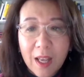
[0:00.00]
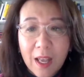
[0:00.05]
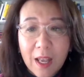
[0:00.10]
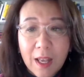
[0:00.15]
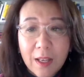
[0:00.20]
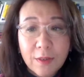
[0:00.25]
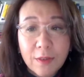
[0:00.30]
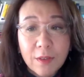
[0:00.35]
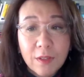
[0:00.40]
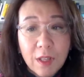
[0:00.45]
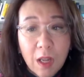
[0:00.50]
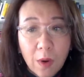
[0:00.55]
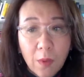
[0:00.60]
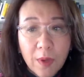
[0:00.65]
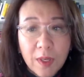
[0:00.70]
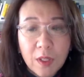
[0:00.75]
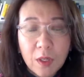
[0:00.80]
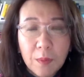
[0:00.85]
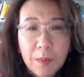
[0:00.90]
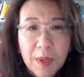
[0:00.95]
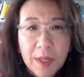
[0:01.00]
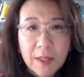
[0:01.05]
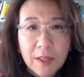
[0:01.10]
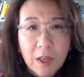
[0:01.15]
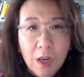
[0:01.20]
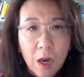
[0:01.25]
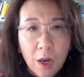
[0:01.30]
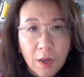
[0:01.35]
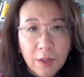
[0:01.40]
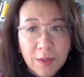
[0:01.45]
is known to be the
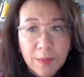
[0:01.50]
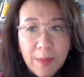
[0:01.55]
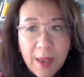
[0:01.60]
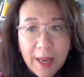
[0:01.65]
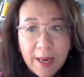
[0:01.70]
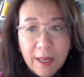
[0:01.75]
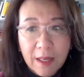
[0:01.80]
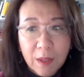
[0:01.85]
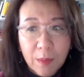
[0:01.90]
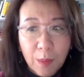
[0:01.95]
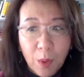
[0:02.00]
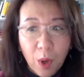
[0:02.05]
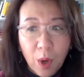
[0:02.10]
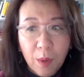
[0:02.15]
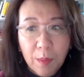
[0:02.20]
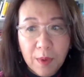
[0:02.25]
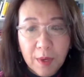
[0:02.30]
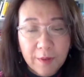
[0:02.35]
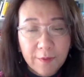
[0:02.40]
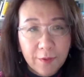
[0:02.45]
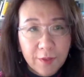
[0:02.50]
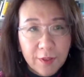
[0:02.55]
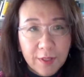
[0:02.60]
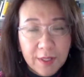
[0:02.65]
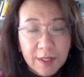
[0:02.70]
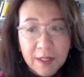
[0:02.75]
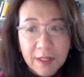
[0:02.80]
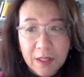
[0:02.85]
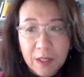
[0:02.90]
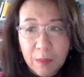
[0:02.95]
cosmetic department for
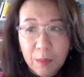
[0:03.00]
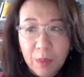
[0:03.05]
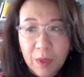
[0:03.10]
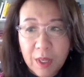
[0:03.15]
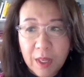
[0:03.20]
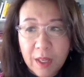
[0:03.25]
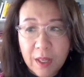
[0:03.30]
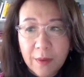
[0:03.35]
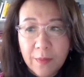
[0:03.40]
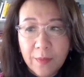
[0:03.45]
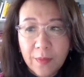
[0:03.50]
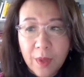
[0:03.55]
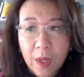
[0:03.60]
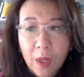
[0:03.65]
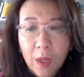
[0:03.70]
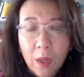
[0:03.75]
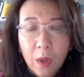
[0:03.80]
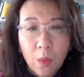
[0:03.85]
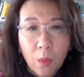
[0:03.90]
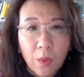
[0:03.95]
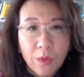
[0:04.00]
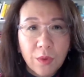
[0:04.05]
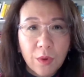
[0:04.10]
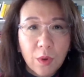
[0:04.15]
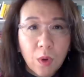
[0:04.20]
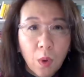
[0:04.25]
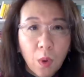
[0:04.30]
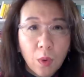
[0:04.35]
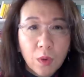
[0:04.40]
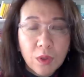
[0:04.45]
C C P with the
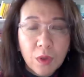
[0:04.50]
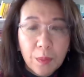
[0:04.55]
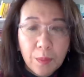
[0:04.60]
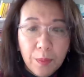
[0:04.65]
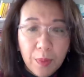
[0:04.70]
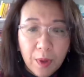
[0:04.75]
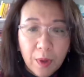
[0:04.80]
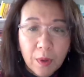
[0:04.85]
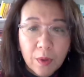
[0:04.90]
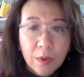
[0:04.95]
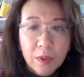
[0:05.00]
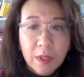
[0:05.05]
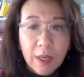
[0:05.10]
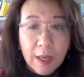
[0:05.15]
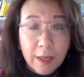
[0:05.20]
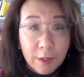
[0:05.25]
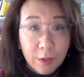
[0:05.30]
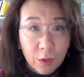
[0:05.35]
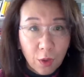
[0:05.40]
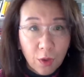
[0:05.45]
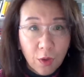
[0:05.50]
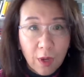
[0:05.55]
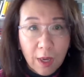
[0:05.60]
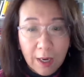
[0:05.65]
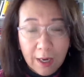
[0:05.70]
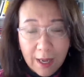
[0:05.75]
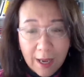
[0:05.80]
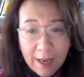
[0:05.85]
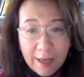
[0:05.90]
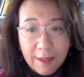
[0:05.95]
goal to build external
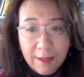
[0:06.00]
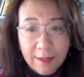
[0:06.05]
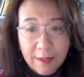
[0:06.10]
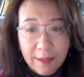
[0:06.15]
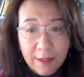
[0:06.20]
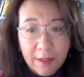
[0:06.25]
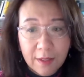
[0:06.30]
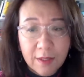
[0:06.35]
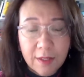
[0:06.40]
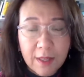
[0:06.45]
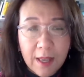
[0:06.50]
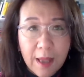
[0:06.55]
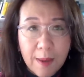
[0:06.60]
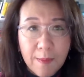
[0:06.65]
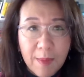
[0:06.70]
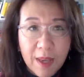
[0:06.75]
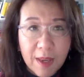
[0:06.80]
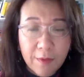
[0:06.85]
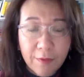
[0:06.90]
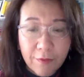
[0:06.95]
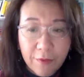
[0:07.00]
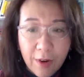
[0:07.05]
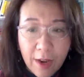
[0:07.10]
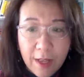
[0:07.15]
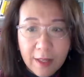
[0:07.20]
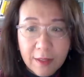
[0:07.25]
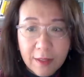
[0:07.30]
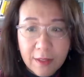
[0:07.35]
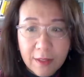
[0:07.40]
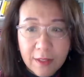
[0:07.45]
alliances and make
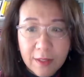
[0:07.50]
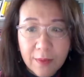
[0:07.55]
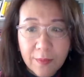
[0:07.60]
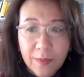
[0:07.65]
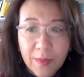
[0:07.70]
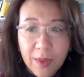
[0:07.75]
friends.